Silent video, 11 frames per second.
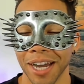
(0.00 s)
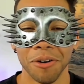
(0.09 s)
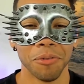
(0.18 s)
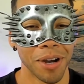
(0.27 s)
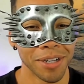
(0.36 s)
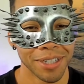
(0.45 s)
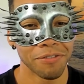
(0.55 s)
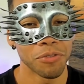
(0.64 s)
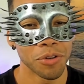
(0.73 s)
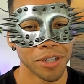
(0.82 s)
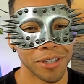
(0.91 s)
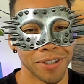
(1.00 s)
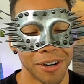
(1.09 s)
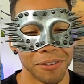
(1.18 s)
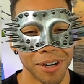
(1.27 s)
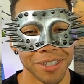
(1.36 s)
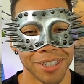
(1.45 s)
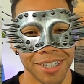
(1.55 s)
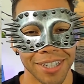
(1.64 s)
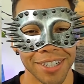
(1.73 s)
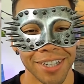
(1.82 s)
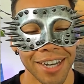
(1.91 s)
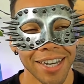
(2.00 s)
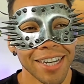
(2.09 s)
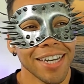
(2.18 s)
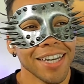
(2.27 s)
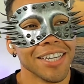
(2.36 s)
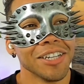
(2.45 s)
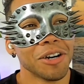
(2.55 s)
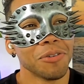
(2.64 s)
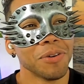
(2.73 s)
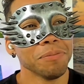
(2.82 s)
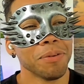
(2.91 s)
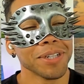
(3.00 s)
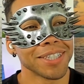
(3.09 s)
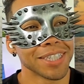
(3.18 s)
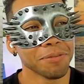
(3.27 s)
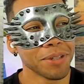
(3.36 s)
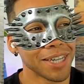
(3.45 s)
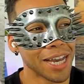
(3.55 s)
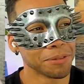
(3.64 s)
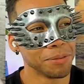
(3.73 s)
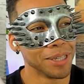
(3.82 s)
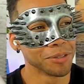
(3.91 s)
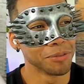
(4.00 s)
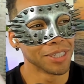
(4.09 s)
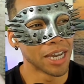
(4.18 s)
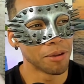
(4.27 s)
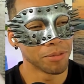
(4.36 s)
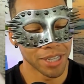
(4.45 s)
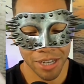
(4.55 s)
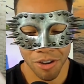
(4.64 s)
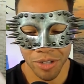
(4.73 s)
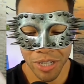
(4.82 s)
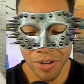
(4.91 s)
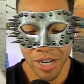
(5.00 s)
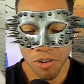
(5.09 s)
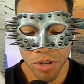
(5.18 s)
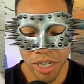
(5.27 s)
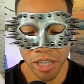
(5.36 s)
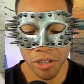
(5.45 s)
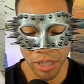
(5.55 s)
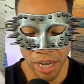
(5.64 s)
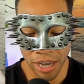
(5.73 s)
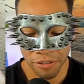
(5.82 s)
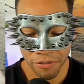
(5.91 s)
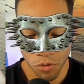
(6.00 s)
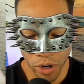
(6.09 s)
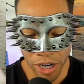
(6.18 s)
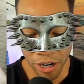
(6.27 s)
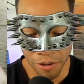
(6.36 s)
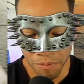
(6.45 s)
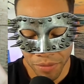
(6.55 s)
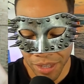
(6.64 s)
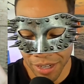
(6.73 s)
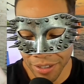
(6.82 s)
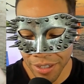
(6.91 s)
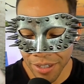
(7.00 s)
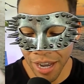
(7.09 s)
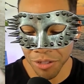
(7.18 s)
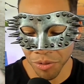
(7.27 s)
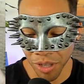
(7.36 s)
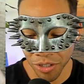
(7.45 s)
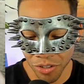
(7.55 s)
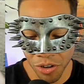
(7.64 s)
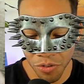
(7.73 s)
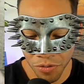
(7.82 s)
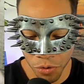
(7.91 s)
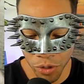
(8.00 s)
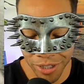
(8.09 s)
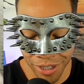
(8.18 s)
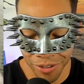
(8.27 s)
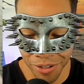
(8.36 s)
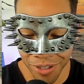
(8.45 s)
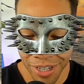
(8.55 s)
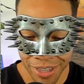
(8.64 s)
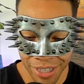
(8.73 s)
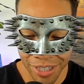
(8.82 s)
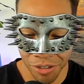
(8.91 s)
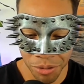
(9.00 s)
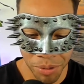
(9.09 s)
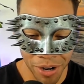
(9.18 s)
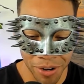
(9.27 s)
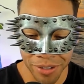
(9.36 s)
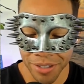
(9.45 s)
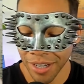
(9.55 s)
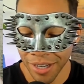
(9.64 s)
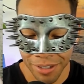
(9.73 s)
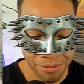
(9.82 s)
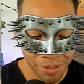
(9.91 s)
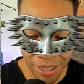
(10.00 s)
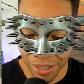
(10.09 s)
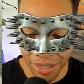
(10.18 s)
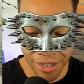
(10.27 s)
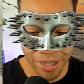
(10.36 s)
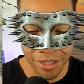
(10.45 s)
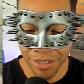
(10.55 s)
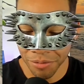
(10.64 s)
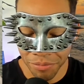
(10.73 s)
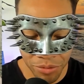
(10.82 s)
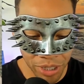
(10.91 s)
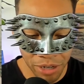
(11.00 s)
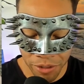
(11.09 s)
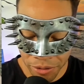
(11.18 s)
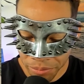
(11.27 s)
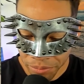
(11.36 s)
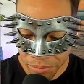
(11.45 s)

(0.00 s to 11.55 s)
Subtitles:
I will watch it for you. I'll watch it again. You know, one person, somebody asked me this one time, is like, yo, is there anyone in your life where, because these guys were like so for each other, they killed their parents, hit the guns, whatever.